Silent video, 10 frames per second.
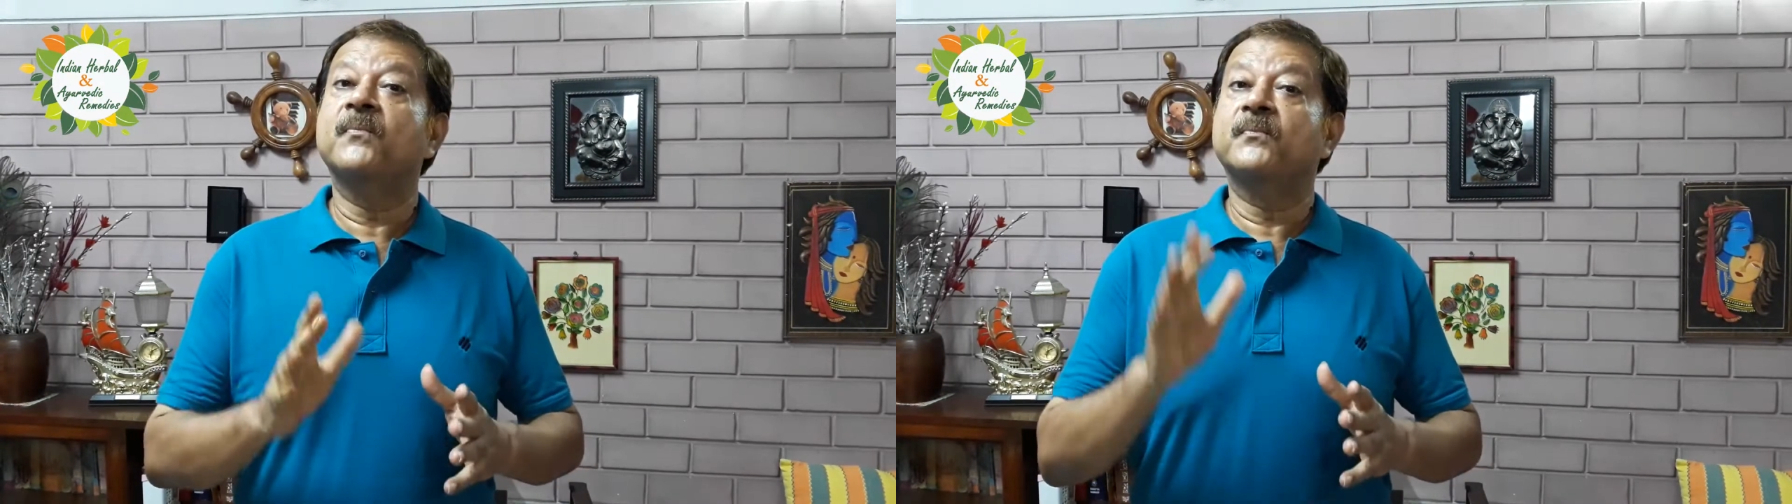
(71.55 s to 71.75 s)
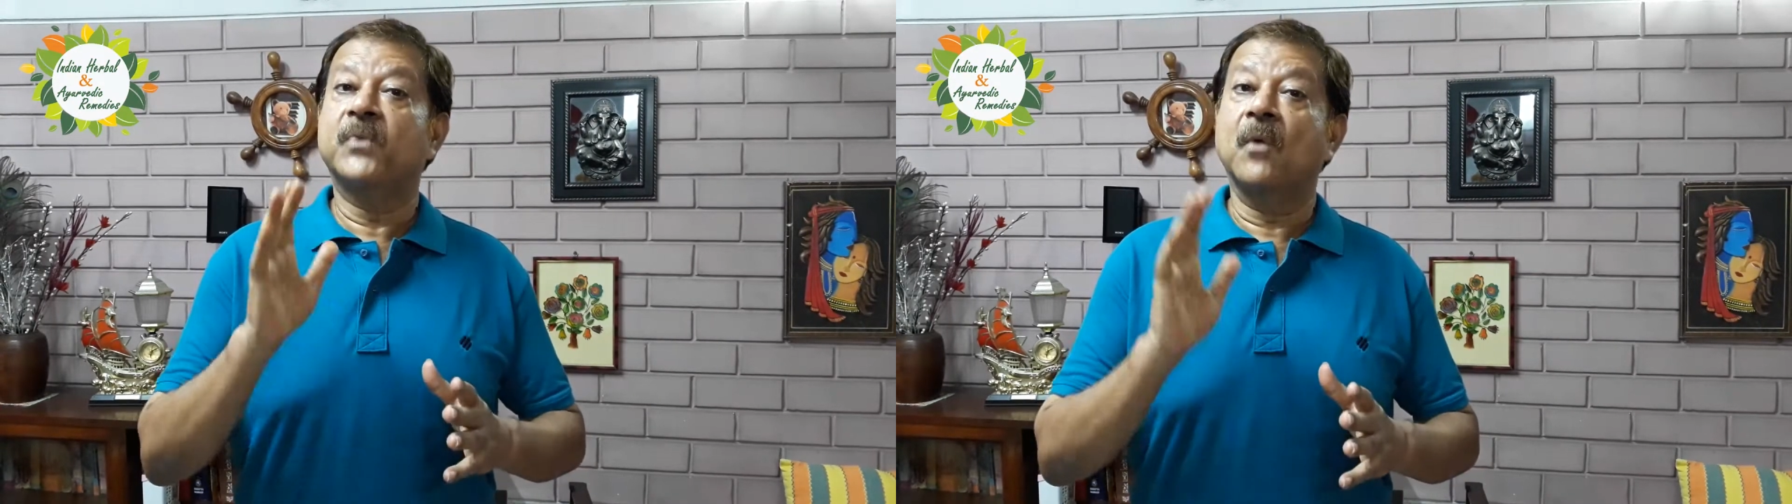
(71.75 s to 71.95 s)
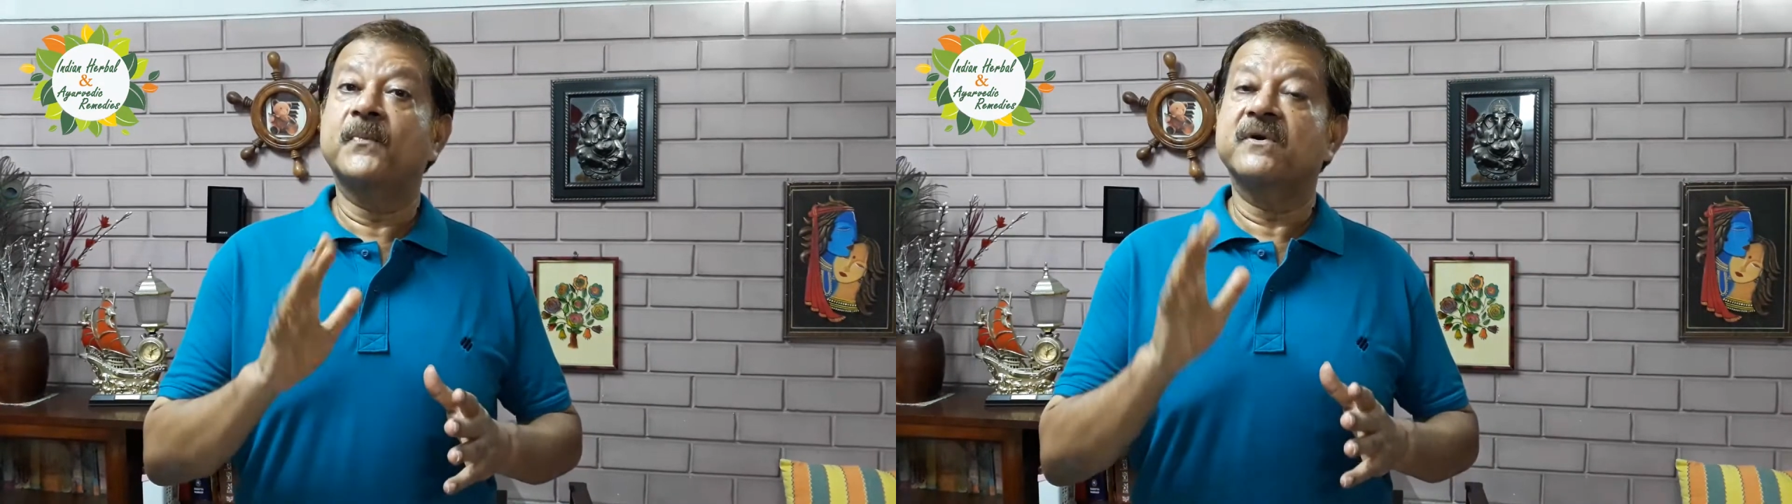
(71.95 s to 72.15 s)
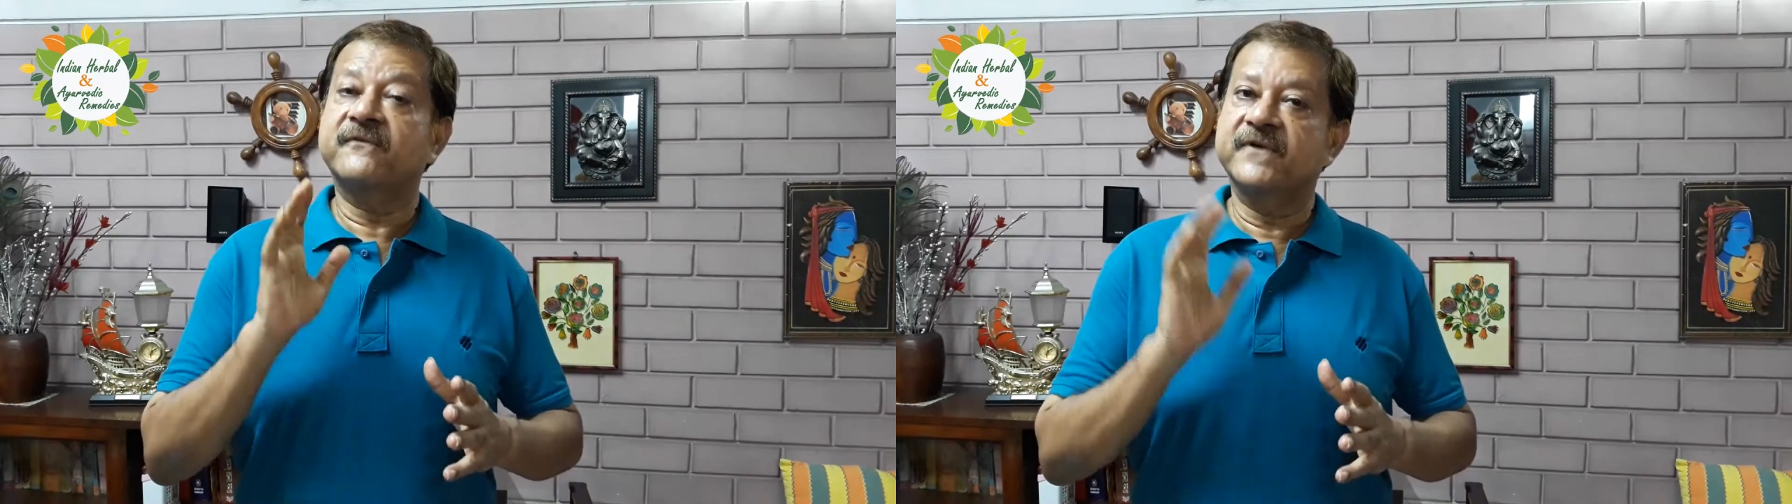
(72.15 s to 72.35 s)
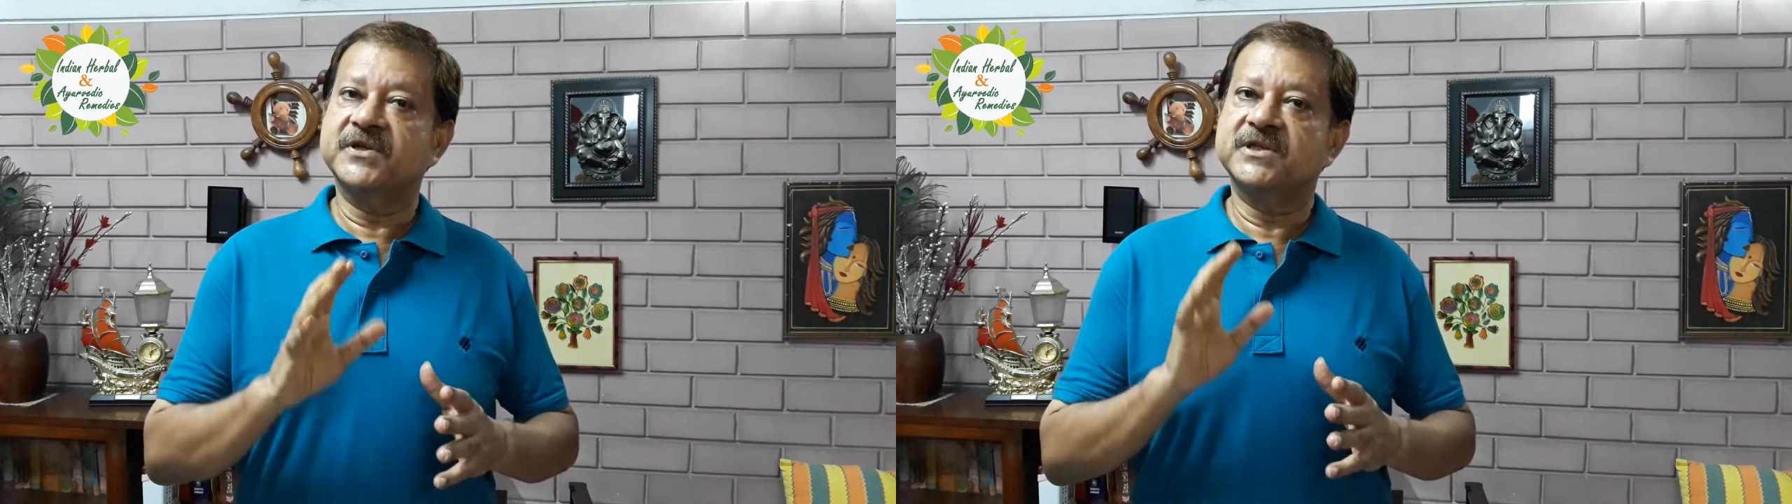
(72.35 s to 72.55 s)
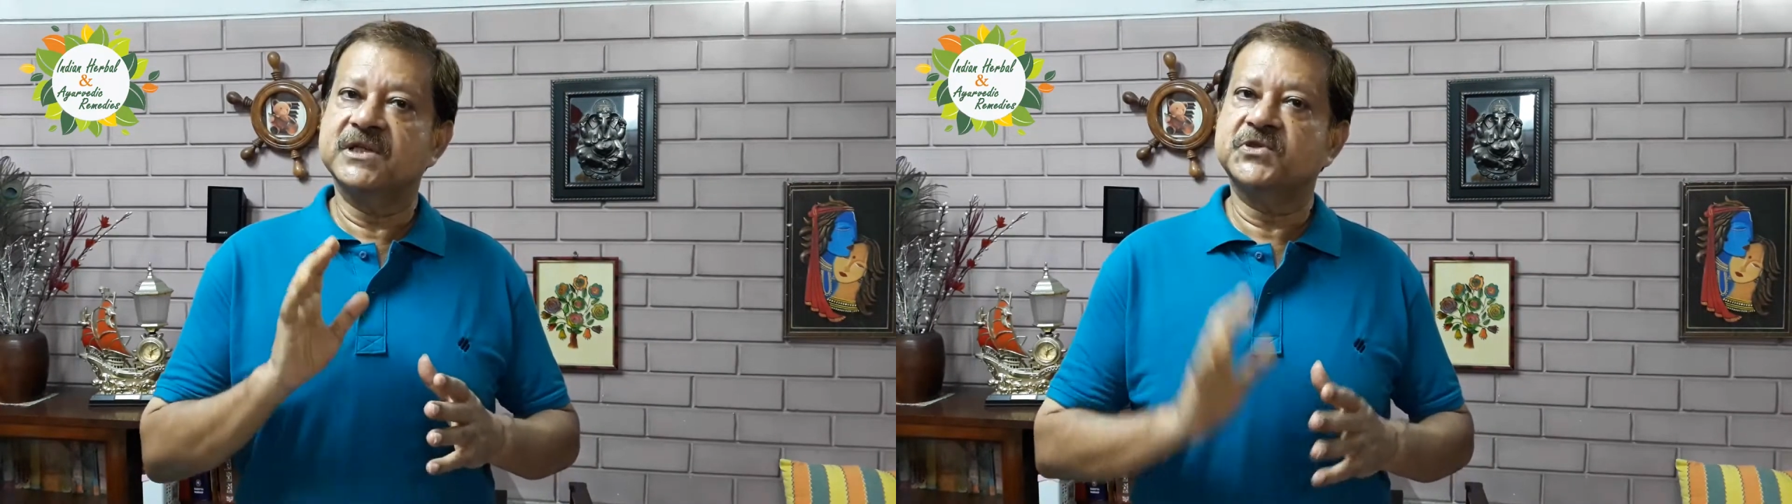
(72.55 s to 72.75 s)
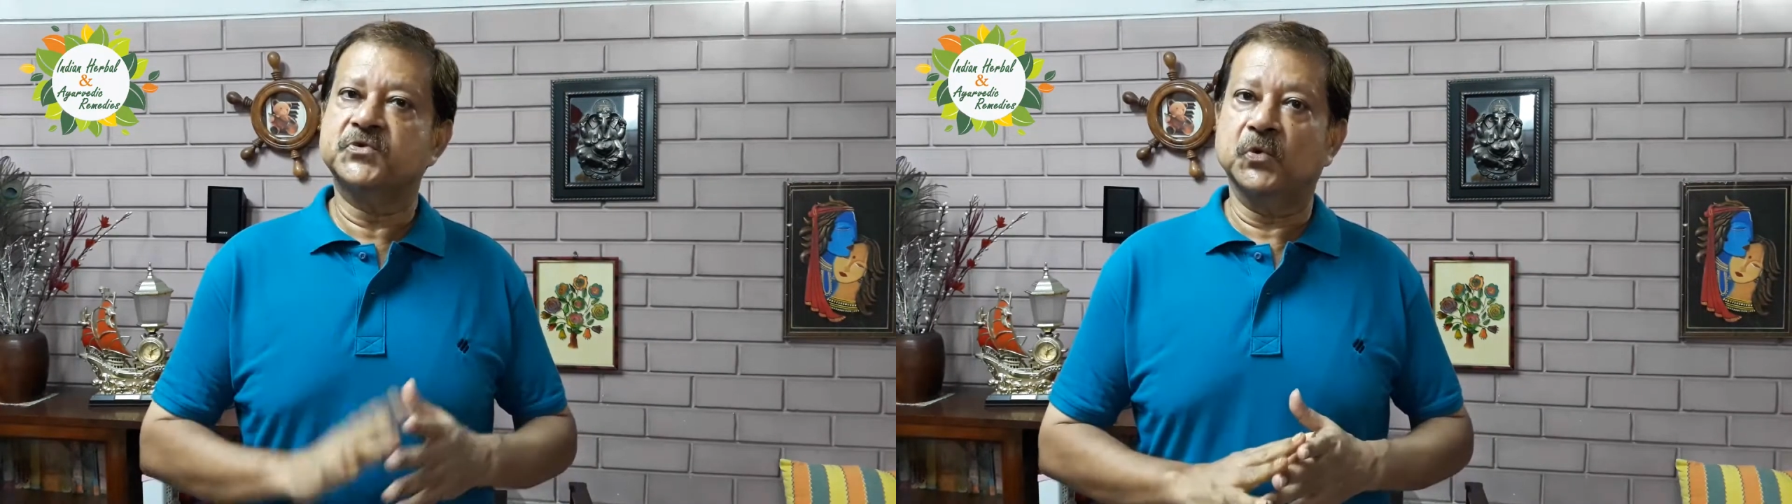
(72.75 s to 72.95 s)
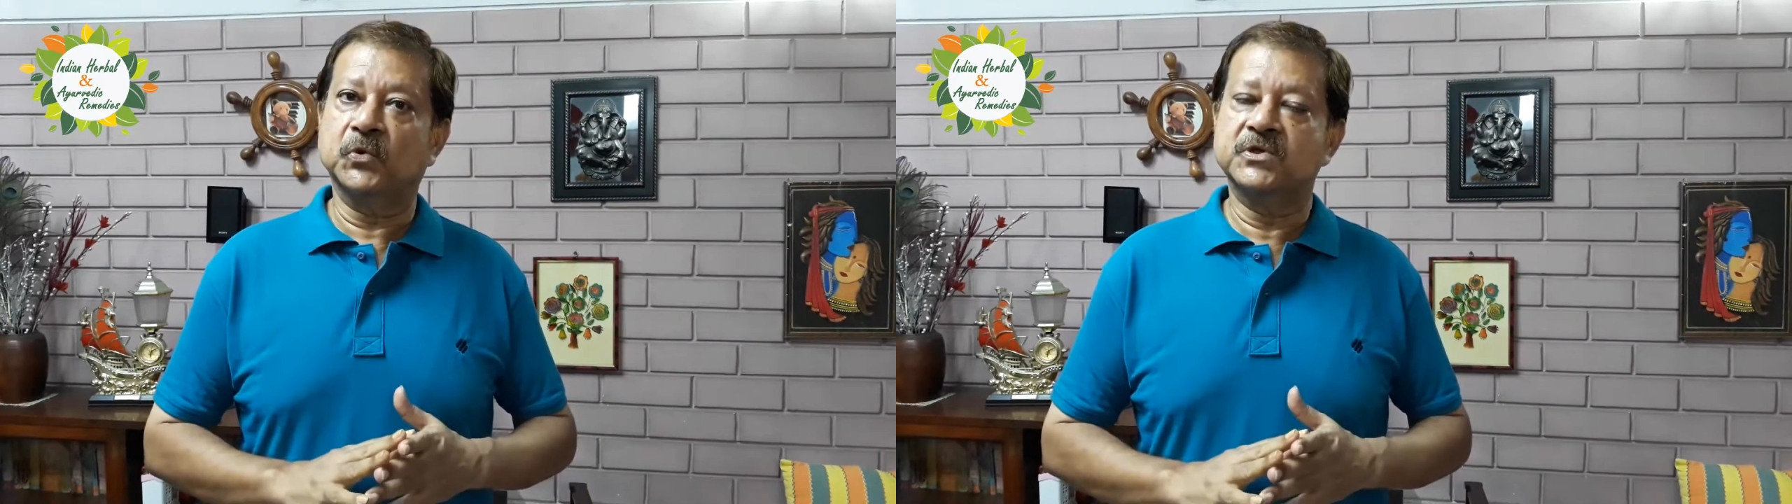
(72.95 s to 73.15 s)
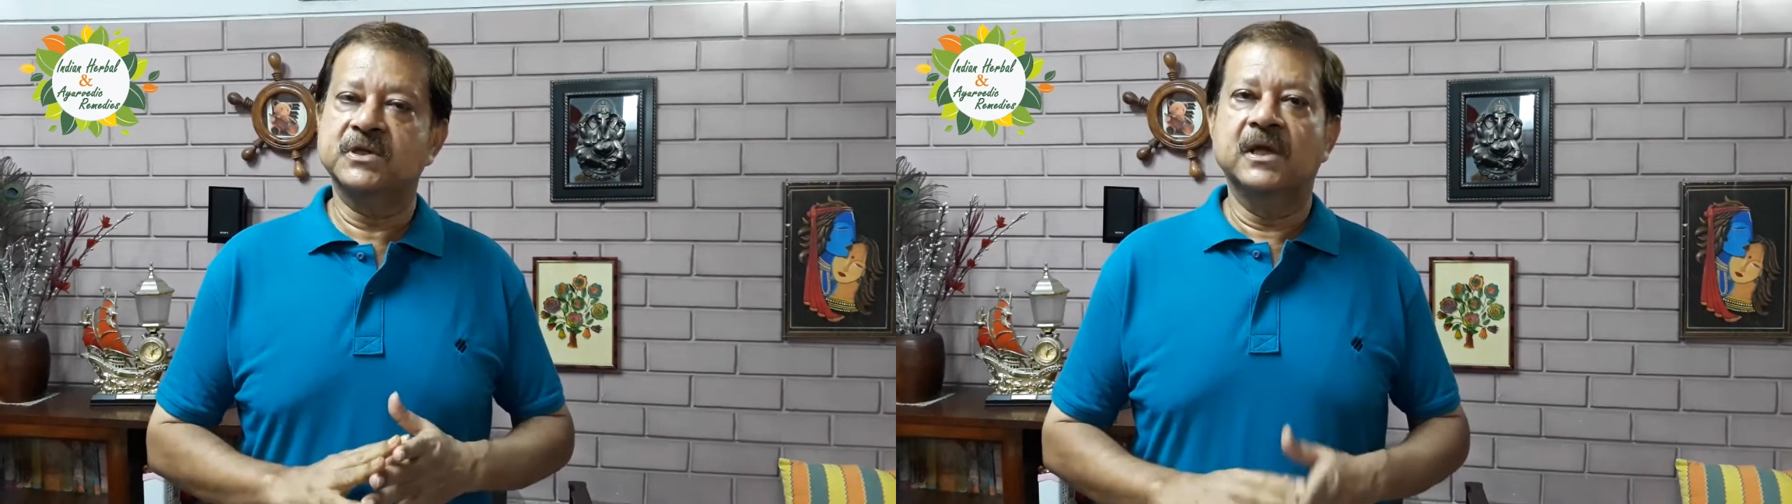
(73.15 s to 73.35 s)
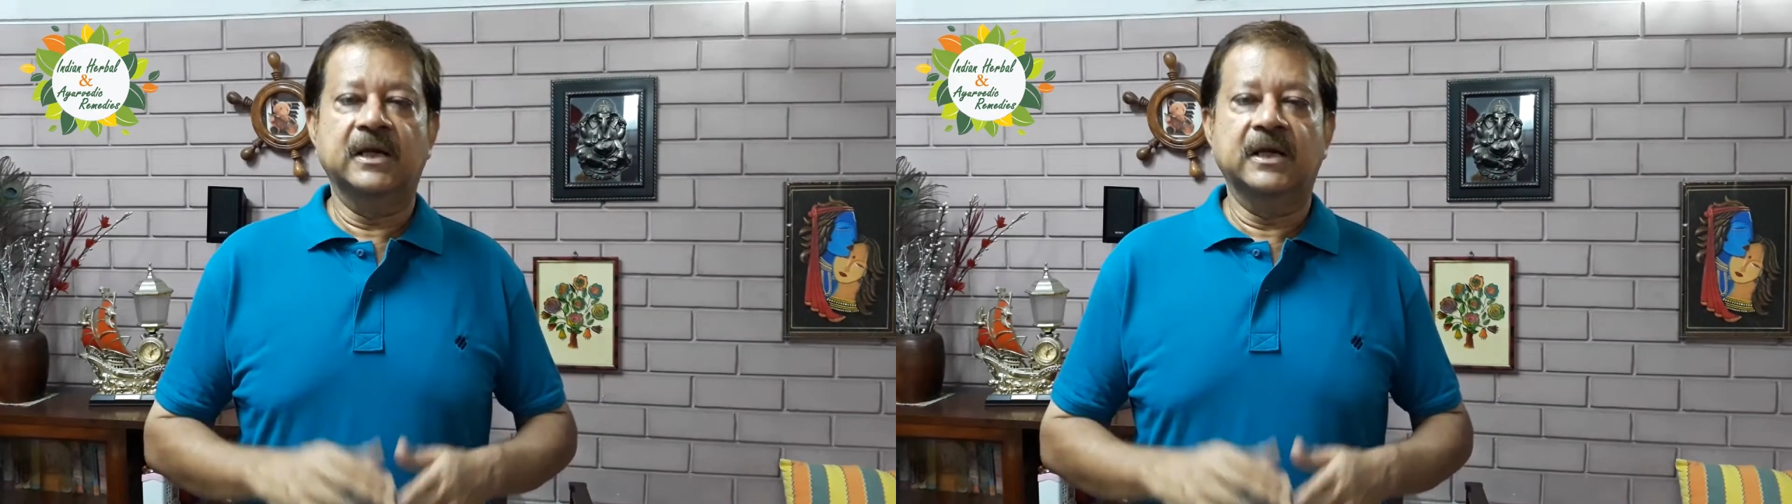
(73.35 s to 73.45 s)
proper facial strokes.